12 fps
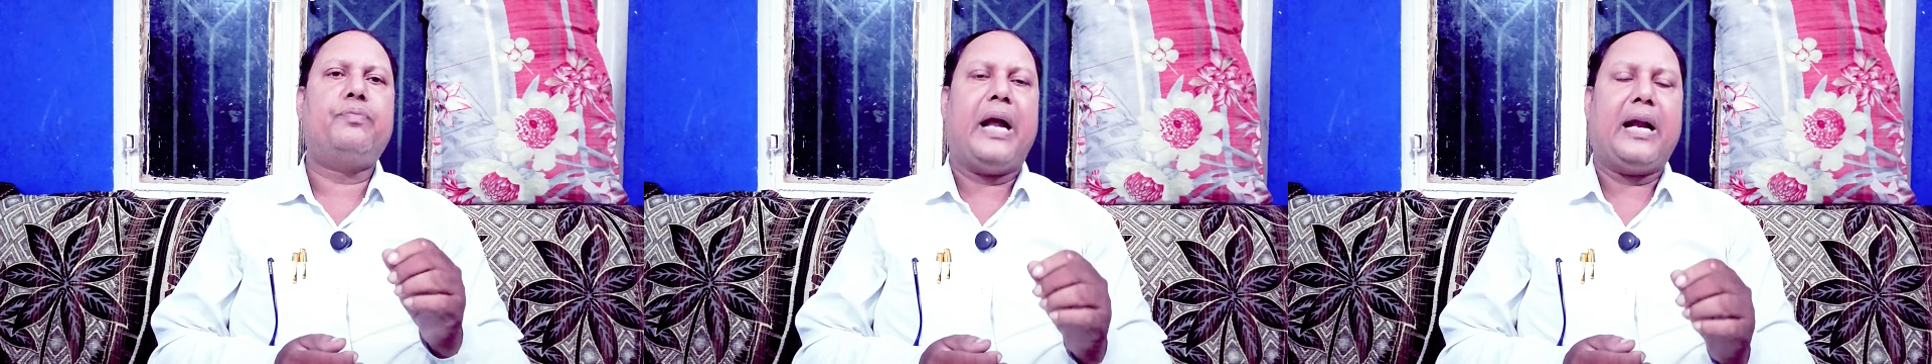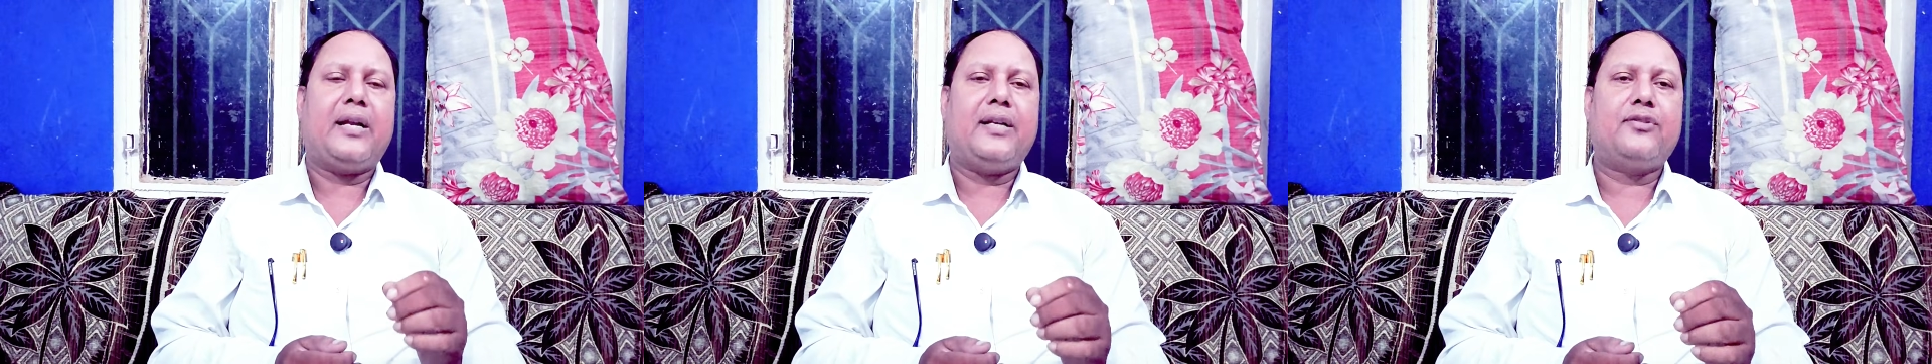
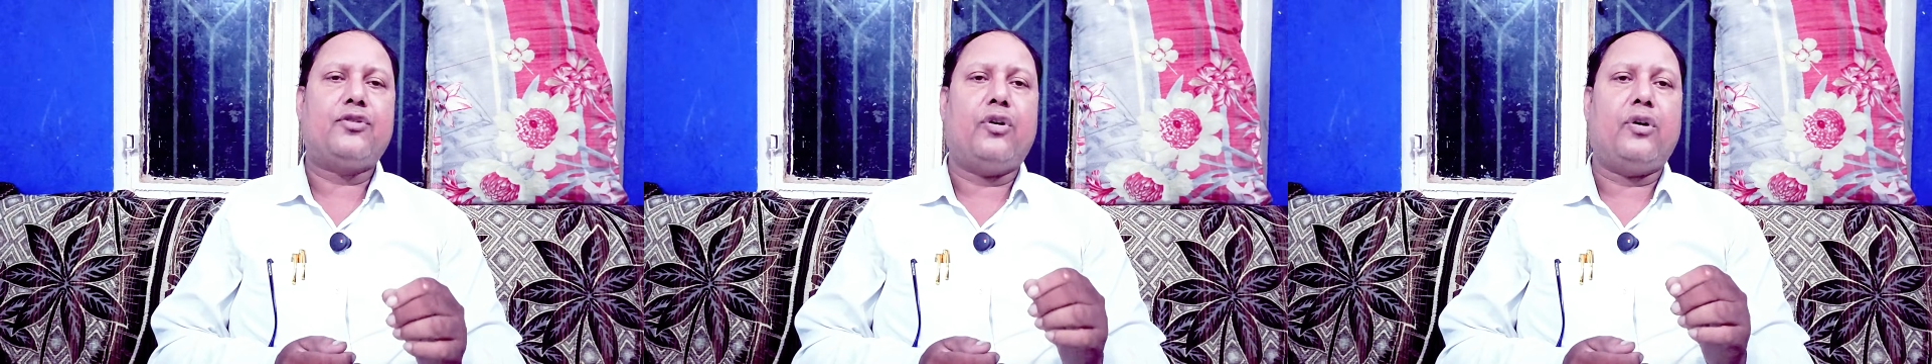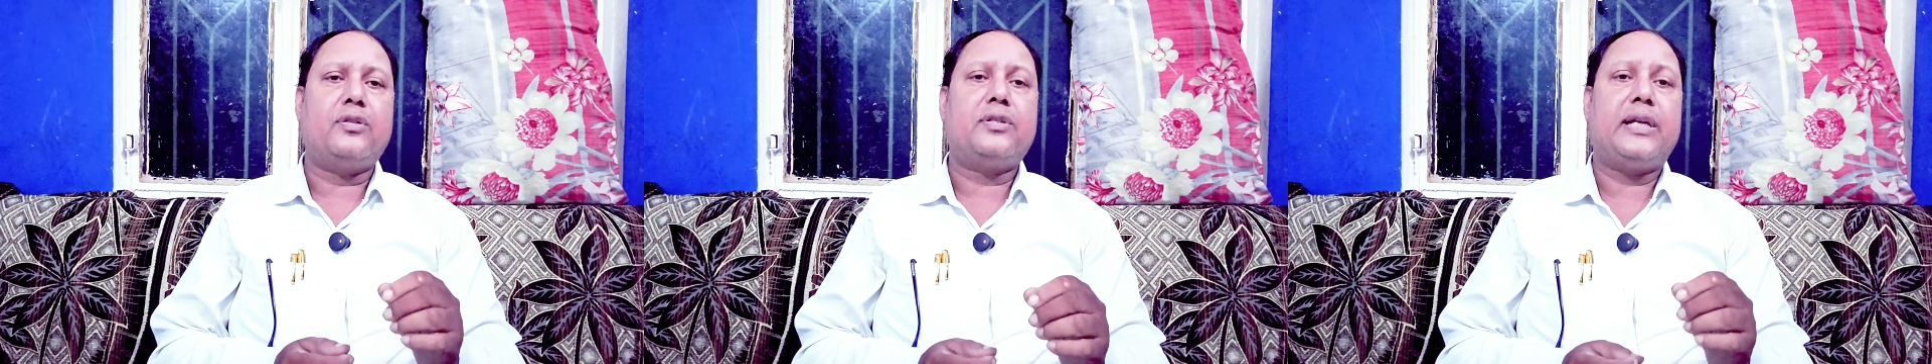practice
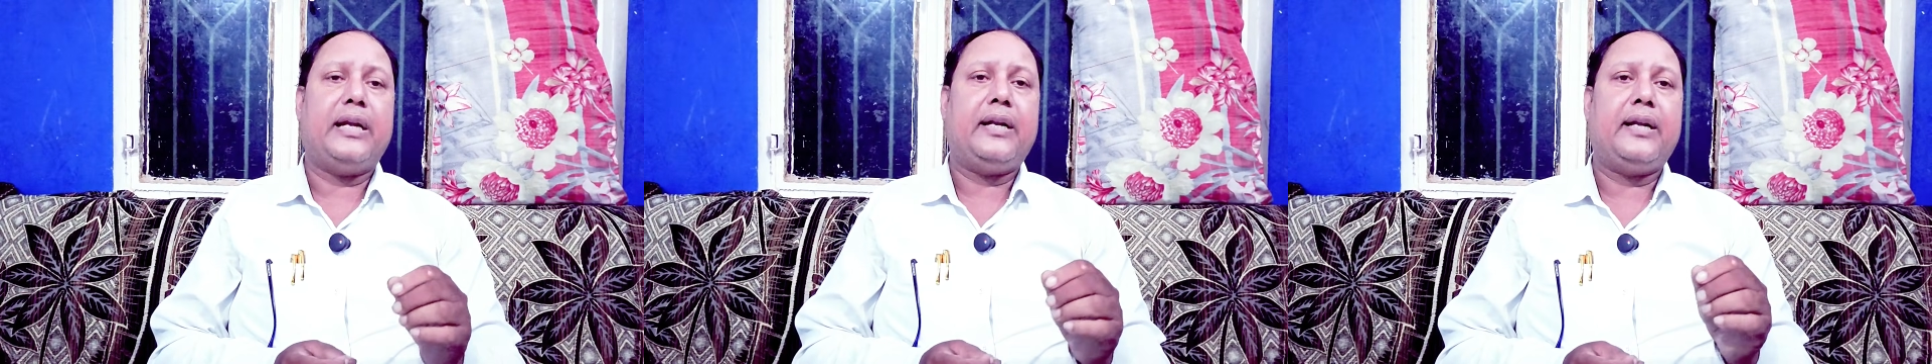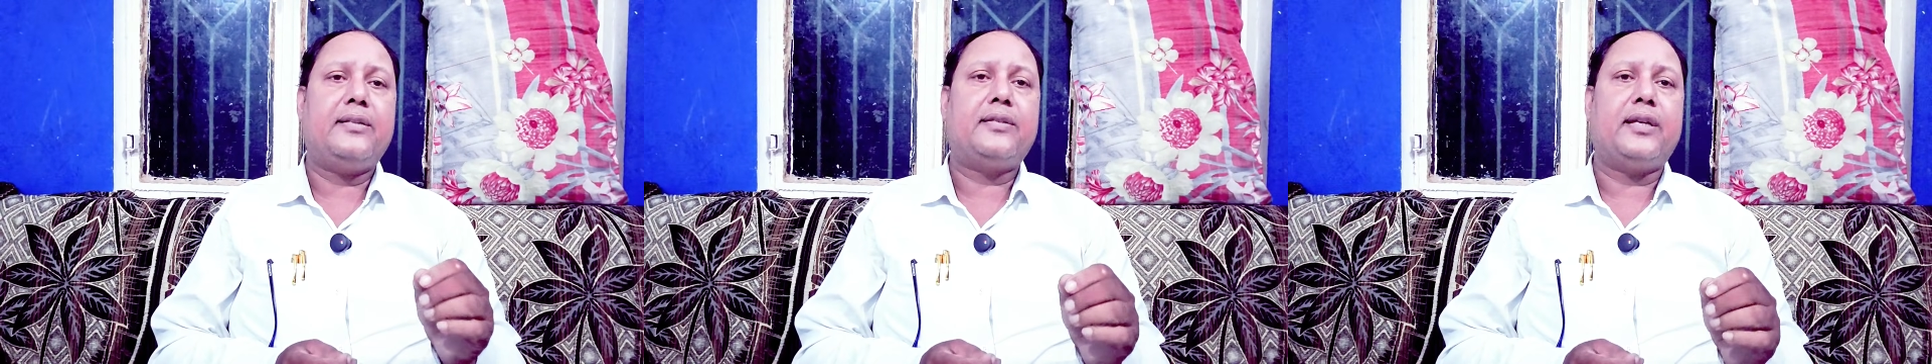on
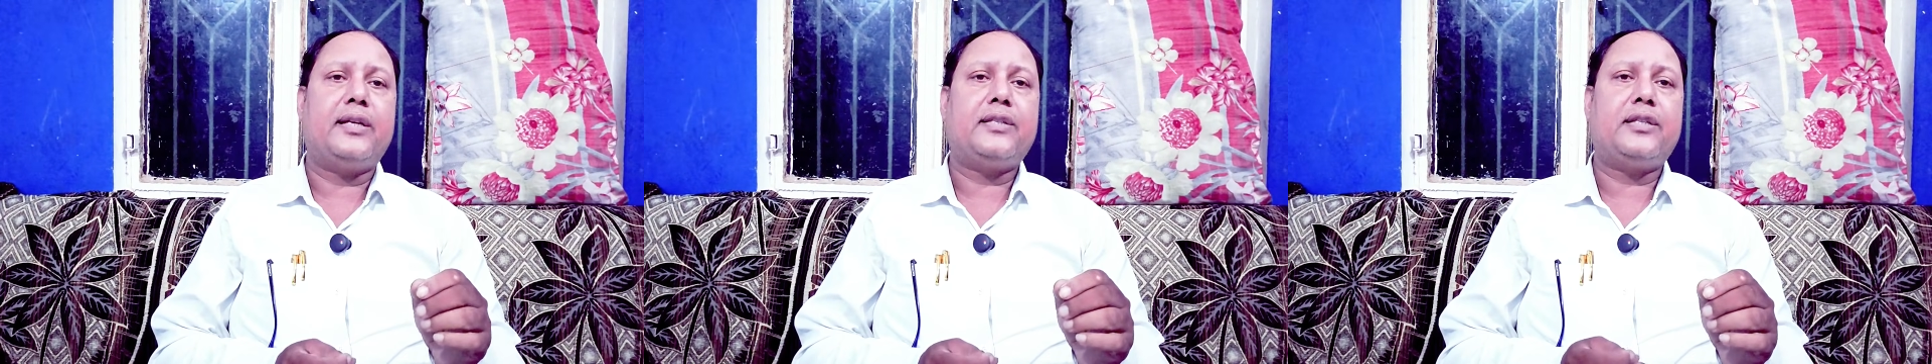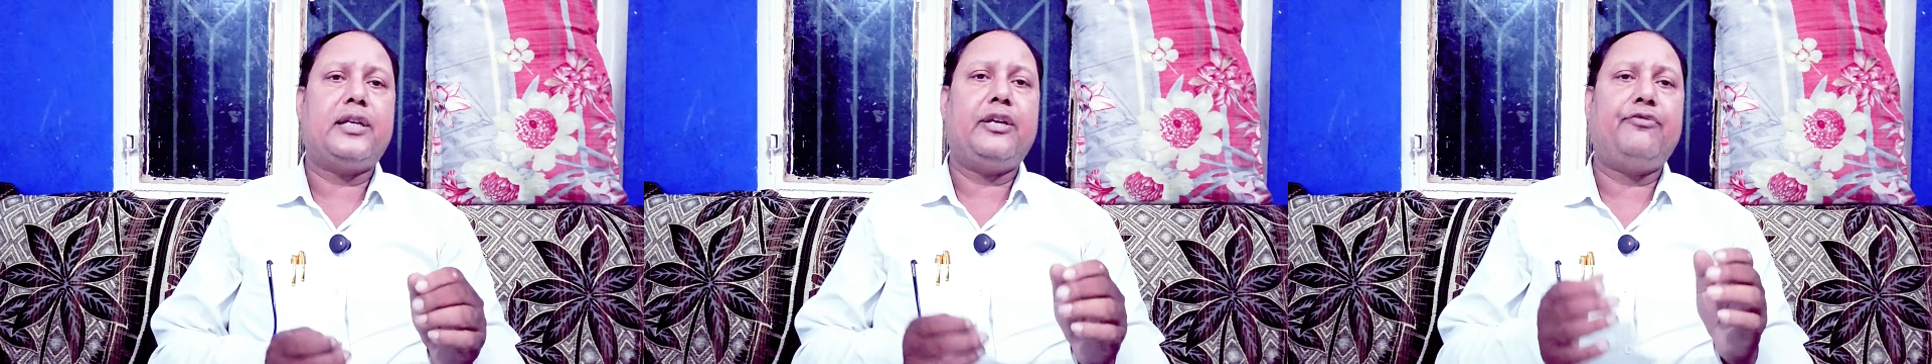
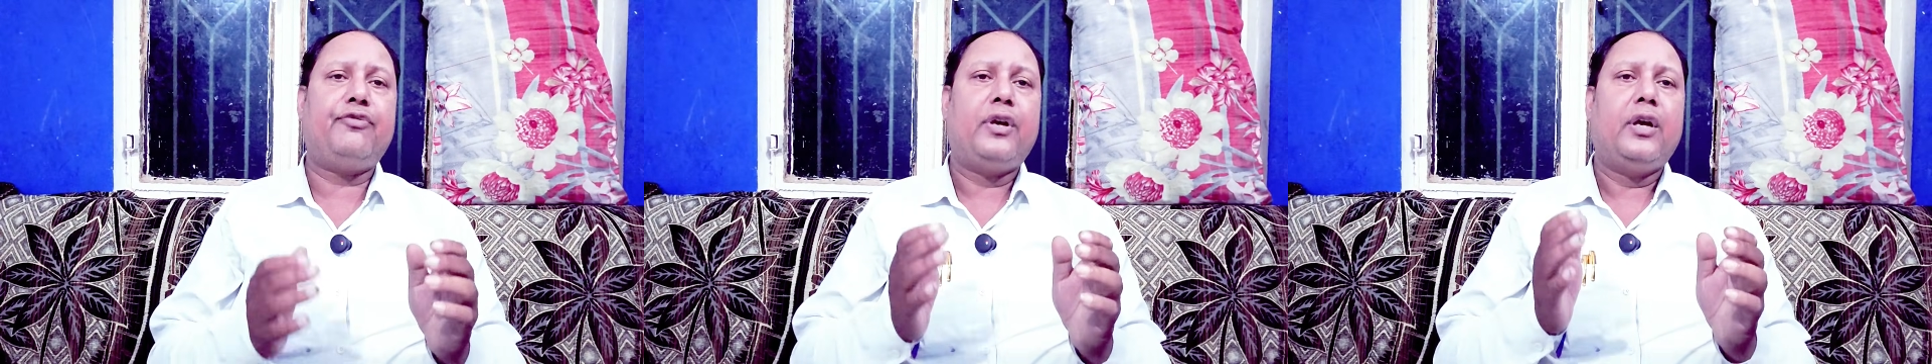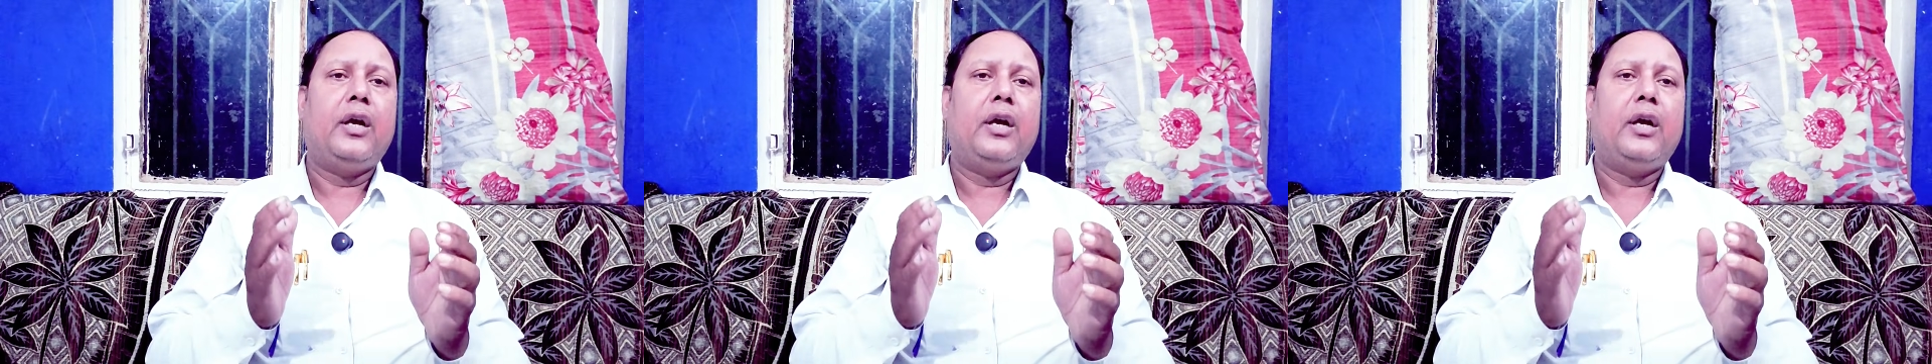sentences. If